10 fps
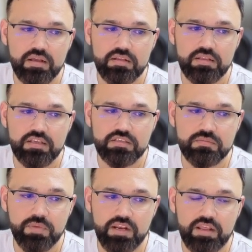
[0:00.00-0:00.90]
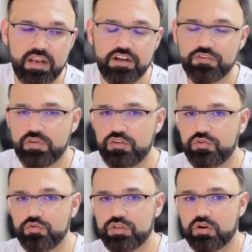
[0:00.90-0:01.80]
this main directories. When you
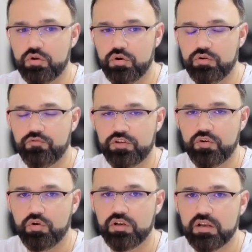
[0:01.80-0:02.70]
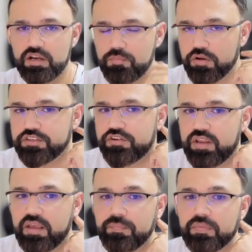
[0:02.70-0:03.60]
do the clone for the whole
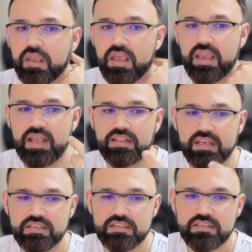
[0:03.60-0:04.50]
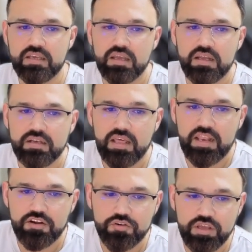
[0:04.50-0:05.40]
repository, in this
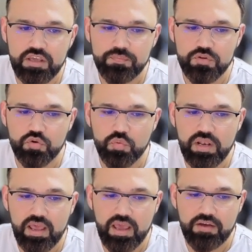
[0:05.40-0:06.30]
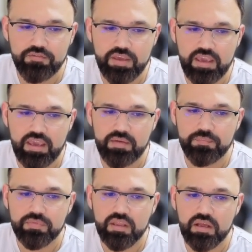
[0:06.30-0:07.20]
directory, you will have a
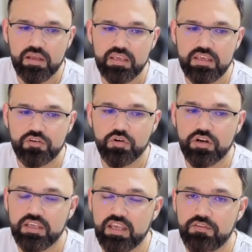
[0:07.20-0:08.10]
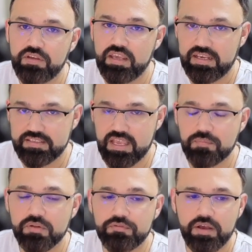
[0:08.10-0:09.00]
.env
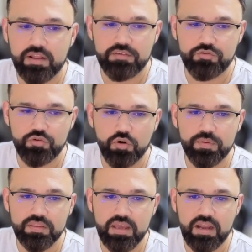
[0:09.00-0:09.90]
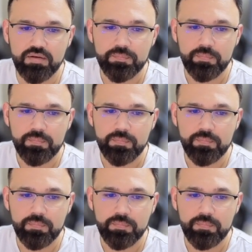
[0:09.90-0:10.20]
example file. If you open that,